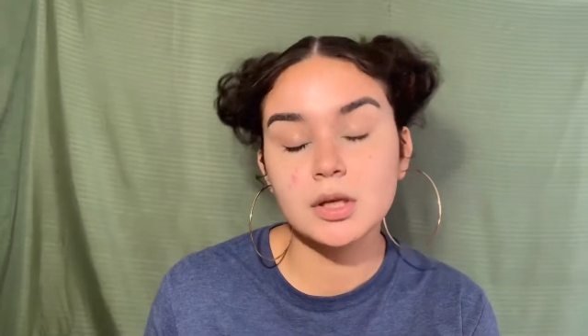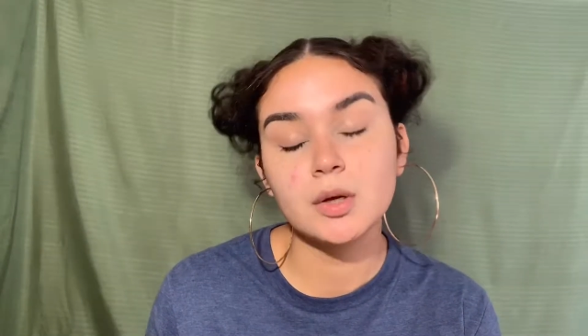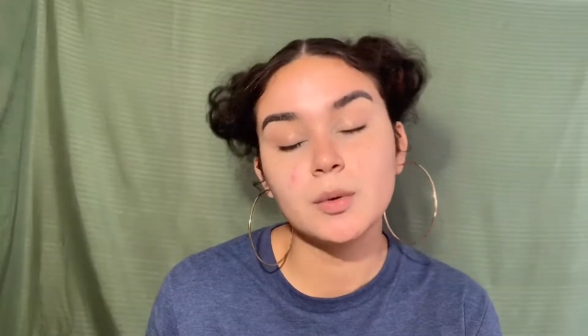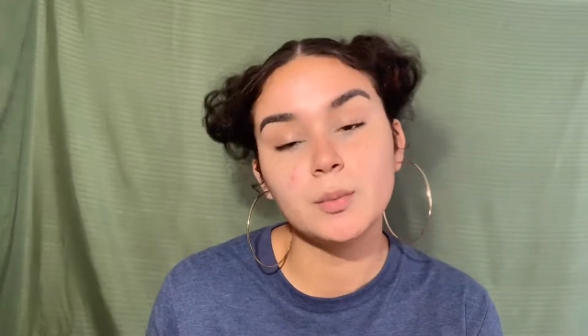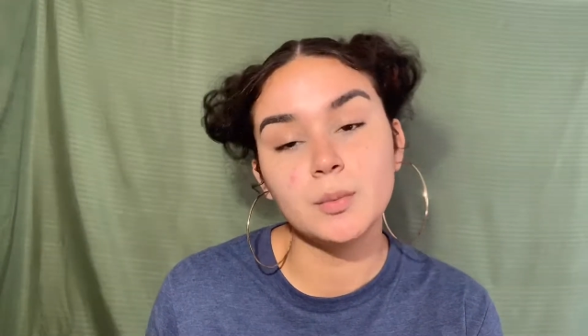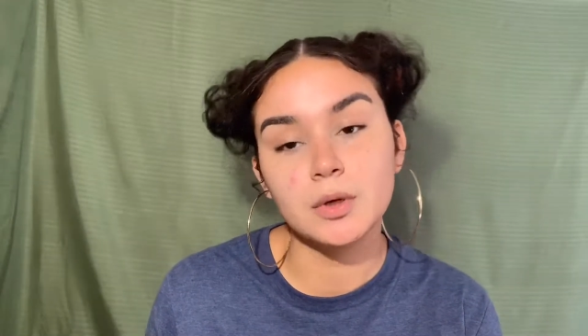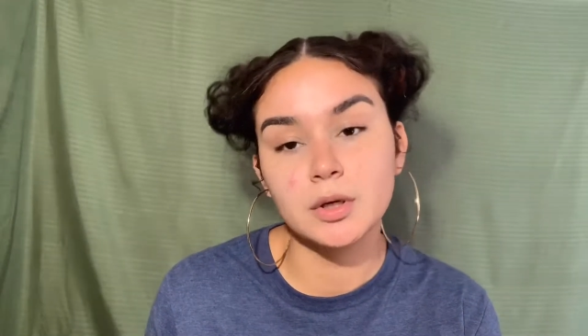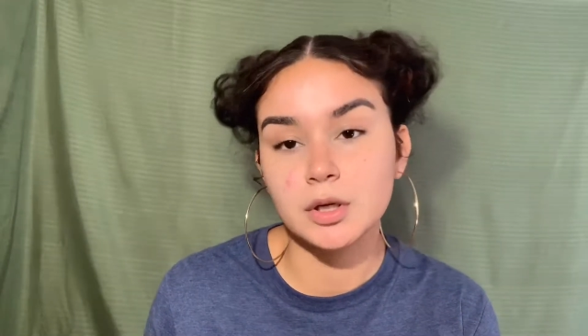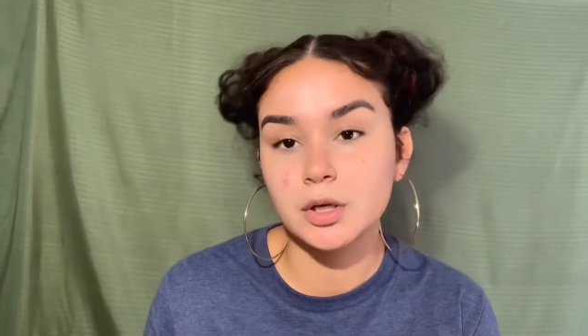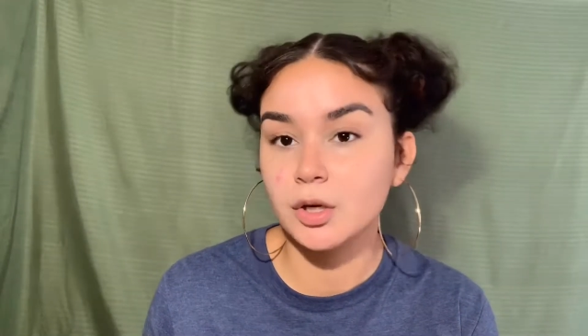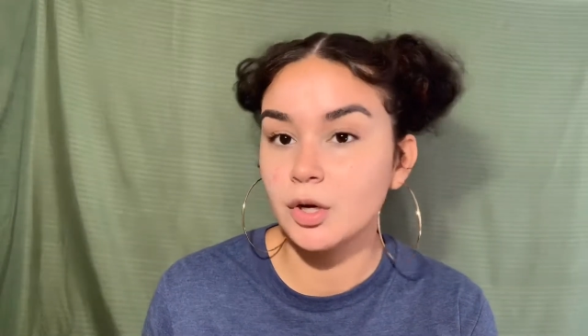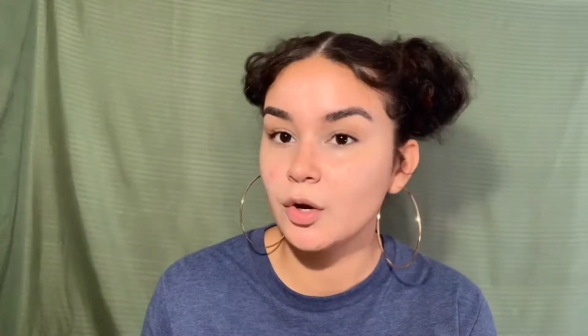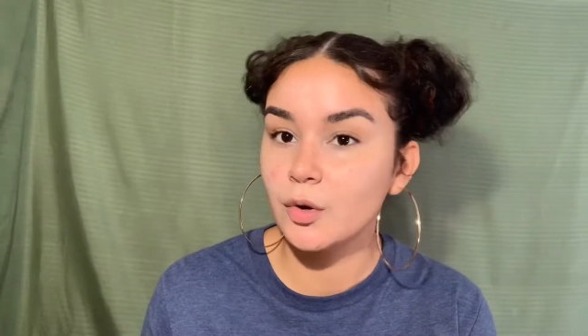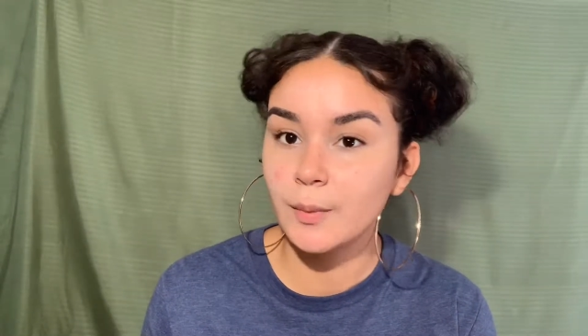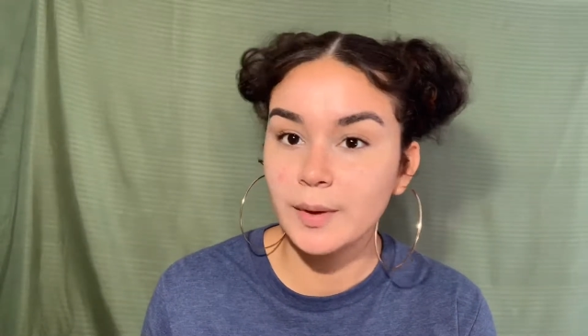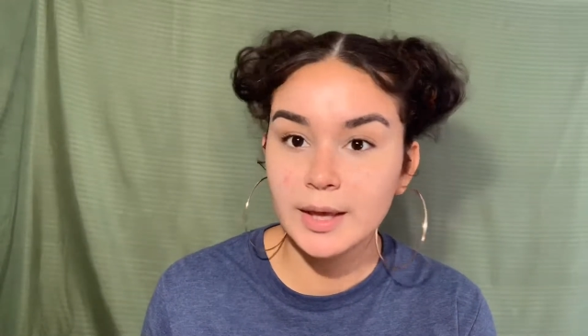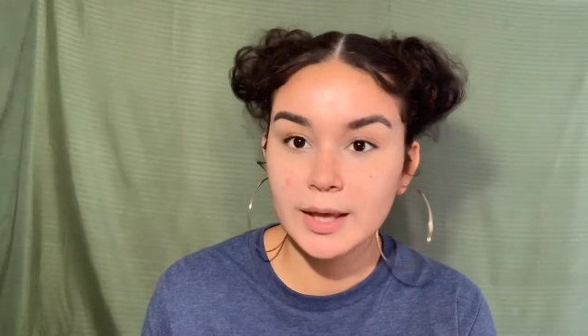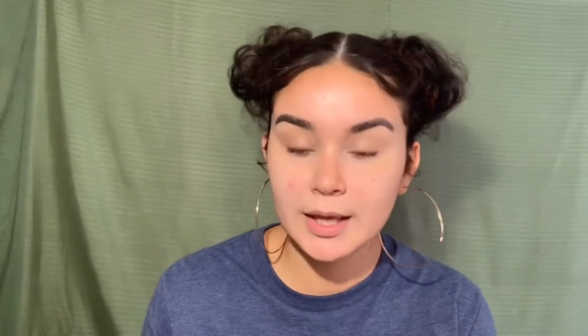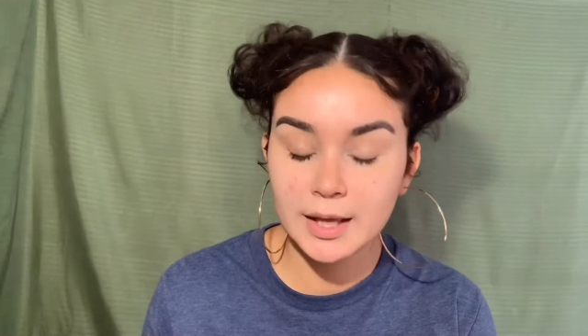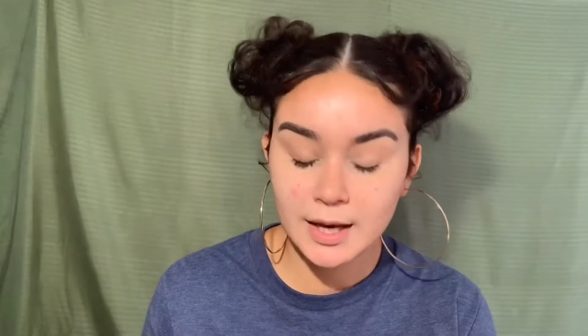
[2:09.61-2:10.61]
we're gonna go
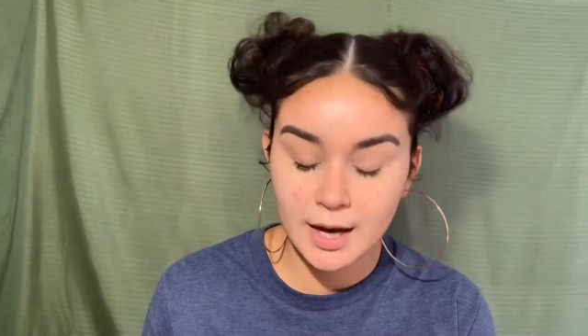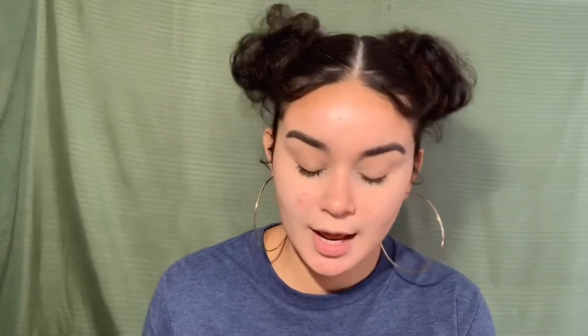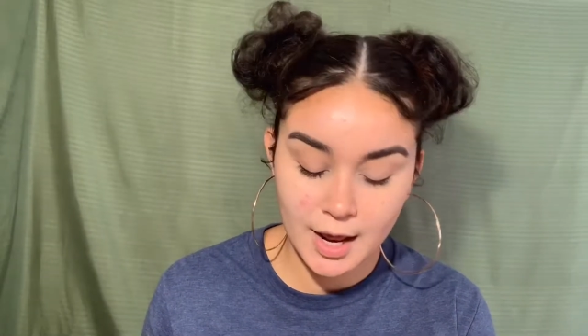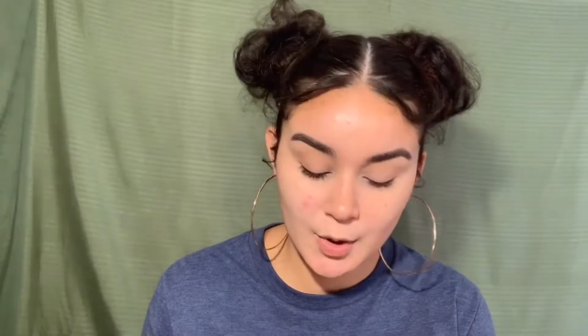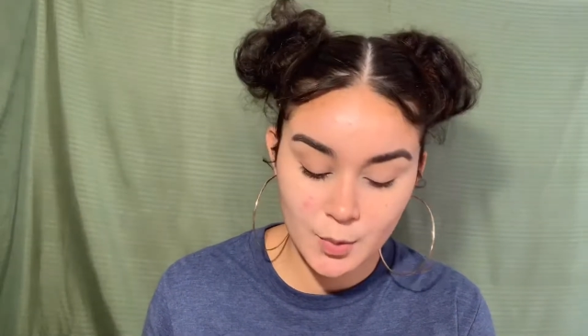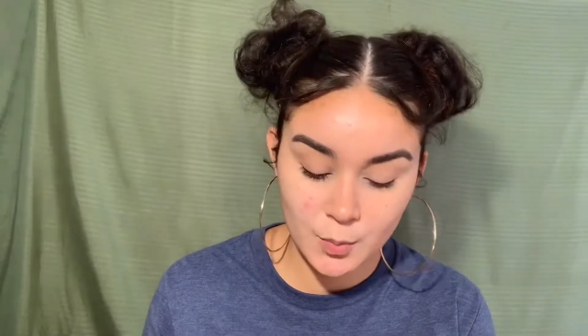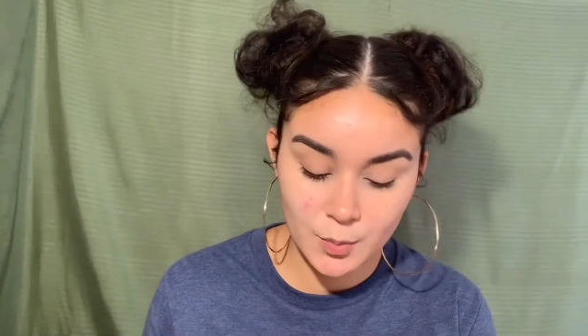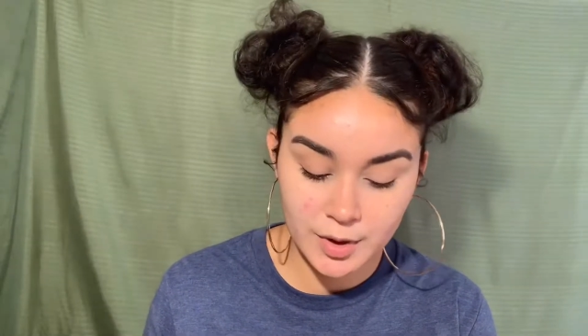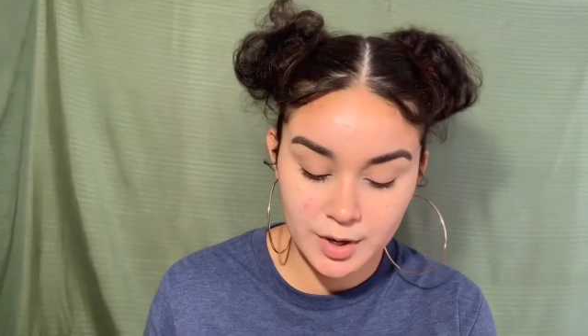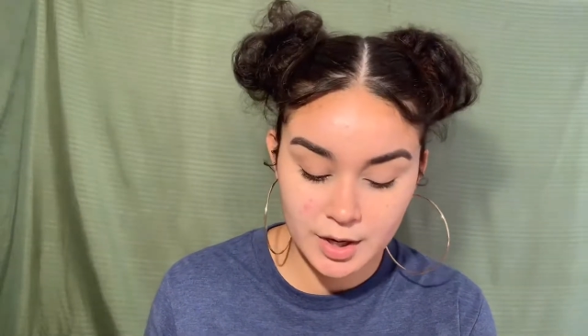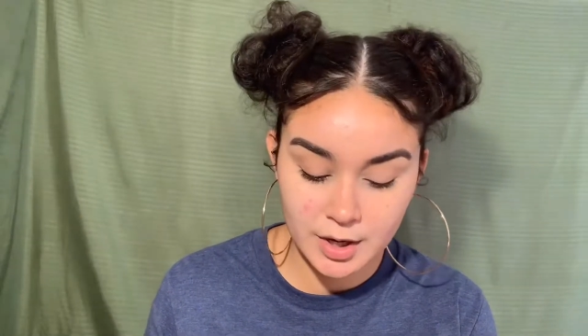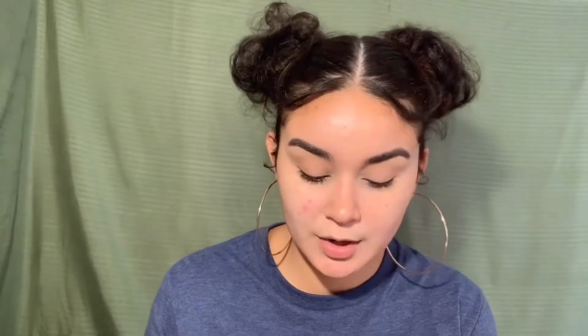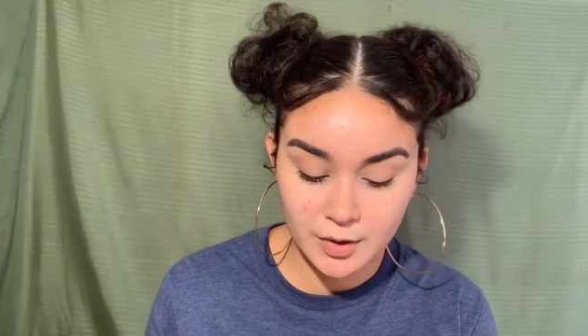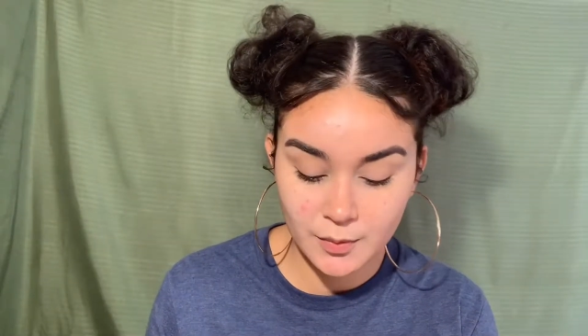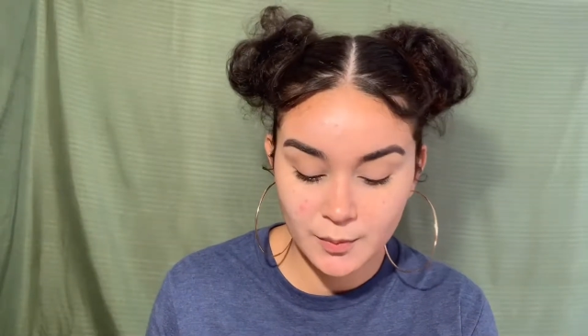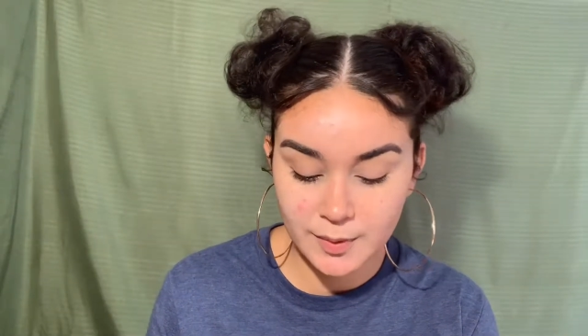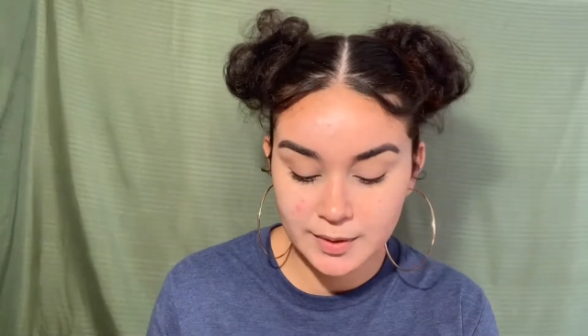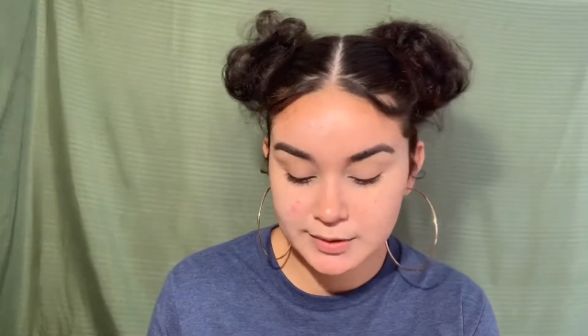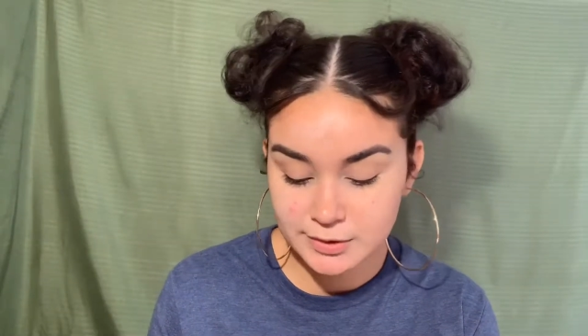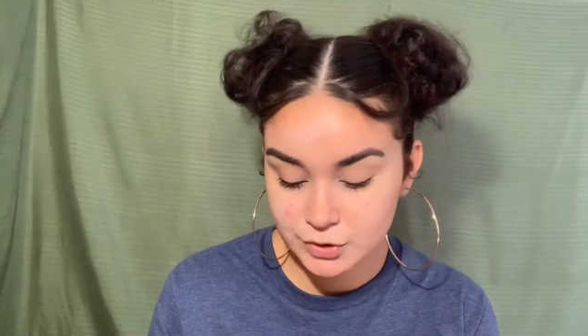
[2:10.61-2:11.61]
in and we're
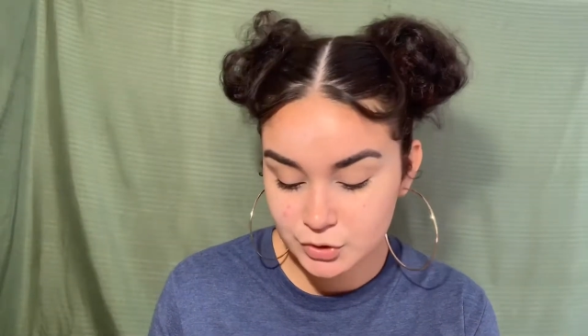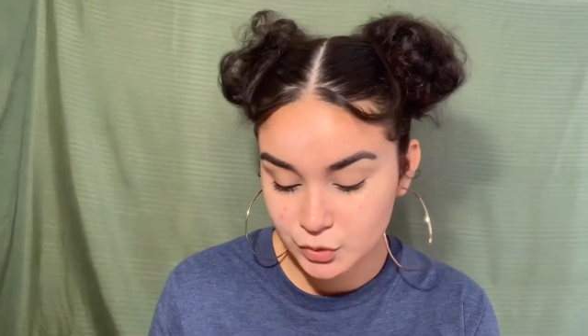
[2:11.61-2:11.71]
going